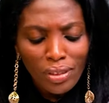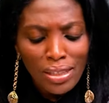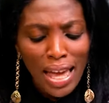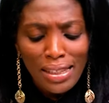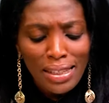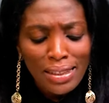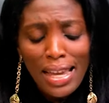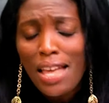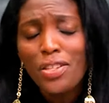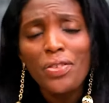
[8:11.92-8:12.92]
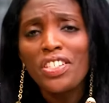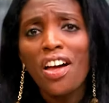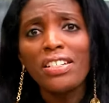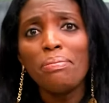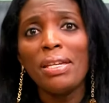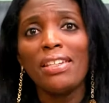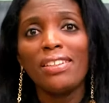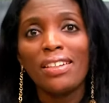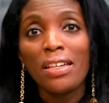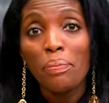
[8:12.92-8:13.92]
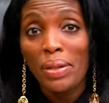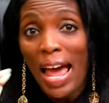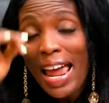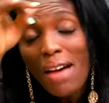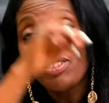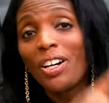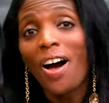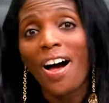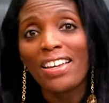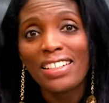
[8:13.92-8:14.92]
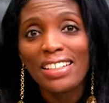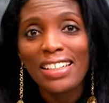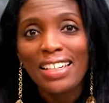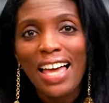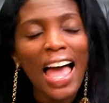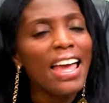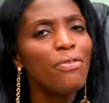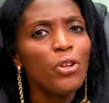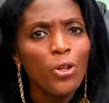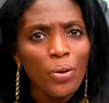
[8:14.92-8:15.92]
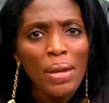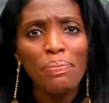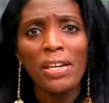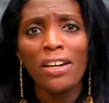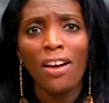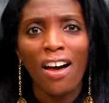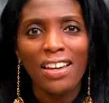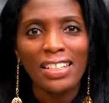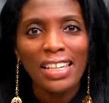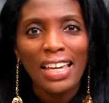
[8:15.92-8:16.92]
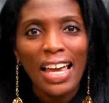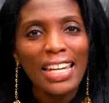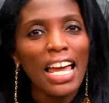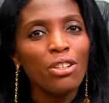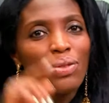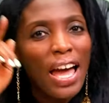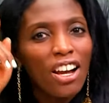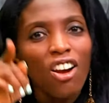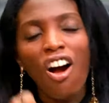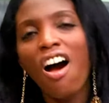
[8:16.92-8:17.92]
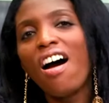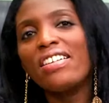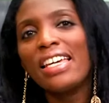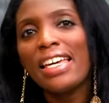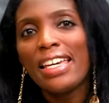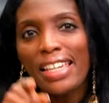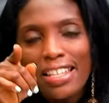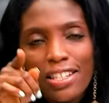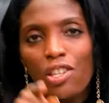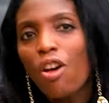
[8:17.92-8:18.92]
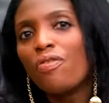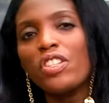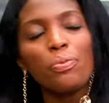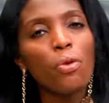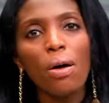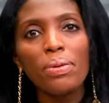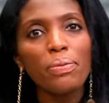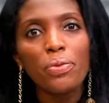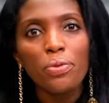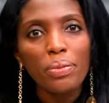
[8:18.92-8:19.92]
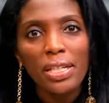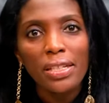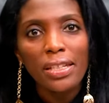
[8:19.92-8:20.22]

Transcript: that the answer is not in me, but I have a God. I have a great big God. And I know that God can solve this problem through me.